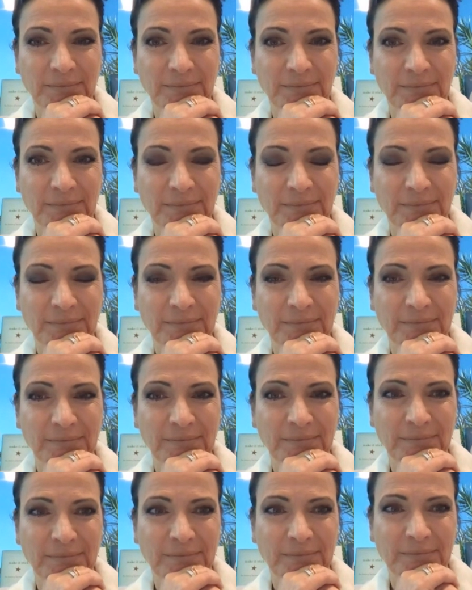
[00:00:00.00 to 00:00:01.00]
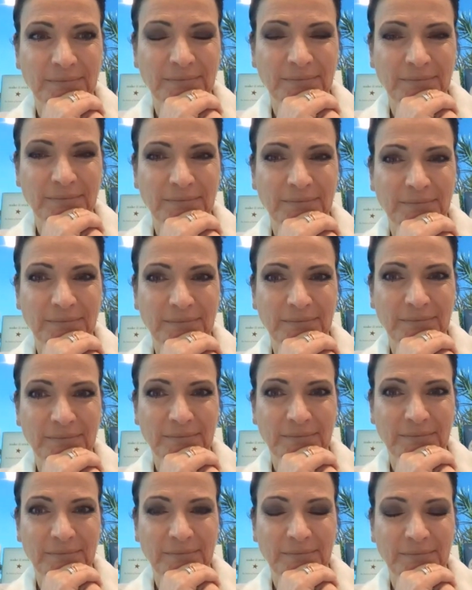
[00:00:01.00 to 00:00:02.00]

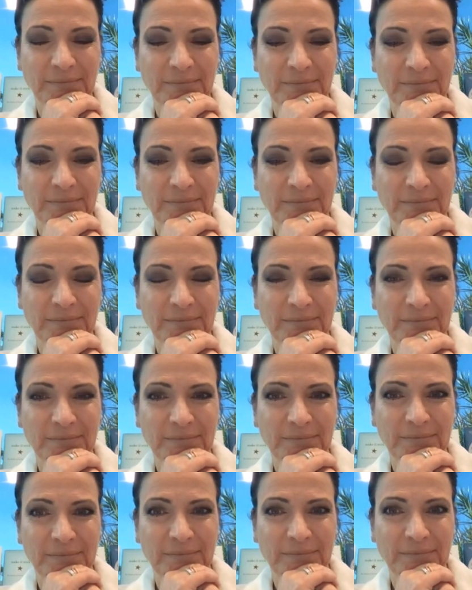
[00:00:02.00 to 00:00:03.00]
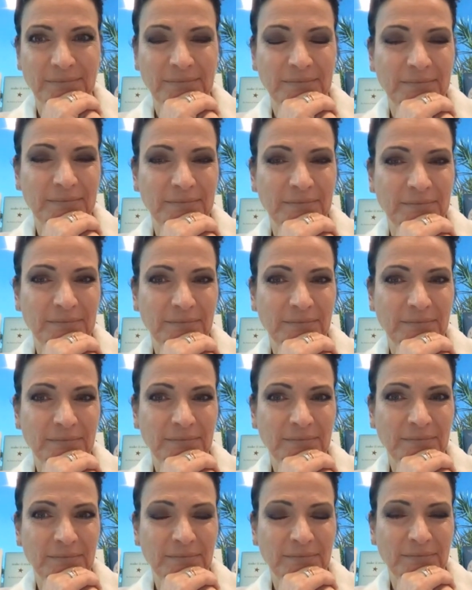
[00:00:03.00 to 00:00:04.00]

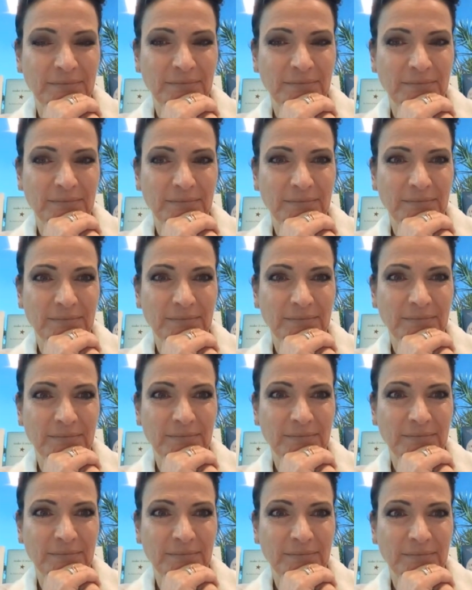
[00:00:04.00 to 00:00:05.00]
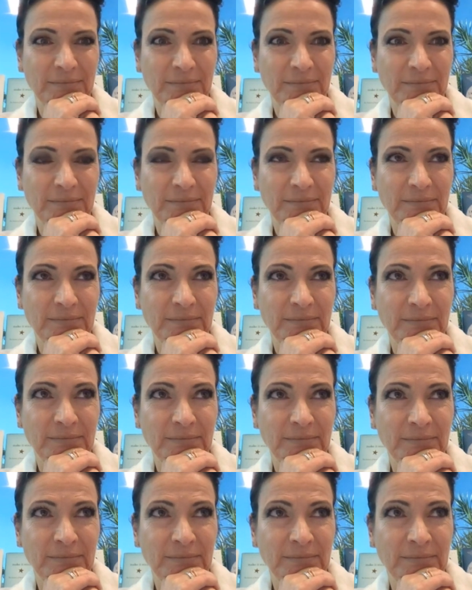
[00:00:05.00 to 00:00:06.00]
[no speech]